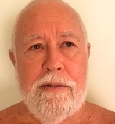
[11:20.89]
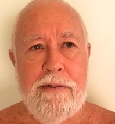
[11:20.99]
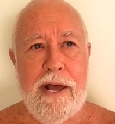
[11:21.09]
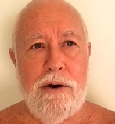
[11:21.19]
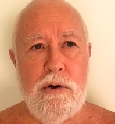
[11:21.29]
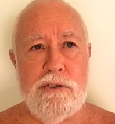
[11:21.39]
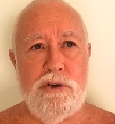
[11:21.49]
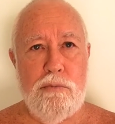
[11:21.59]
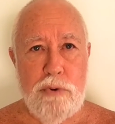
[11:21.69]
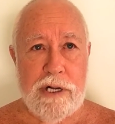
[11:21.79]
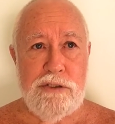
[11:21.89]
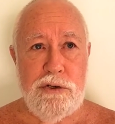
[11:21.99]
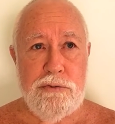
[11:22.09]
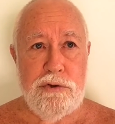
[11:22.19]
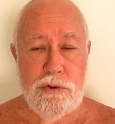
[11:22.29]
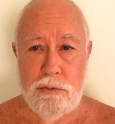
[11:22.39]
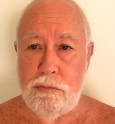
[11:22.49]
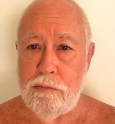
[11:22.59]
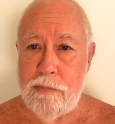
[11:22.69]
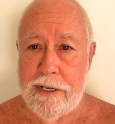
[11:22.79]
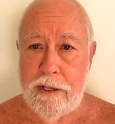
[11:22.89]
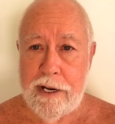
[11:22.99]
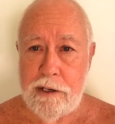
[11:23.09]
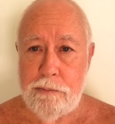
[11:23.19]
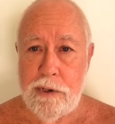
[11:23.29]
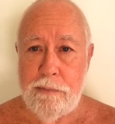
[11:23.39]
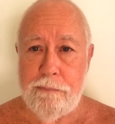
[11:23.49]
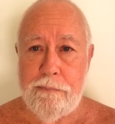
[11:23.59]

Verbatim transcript: That also brings you to enlightenment.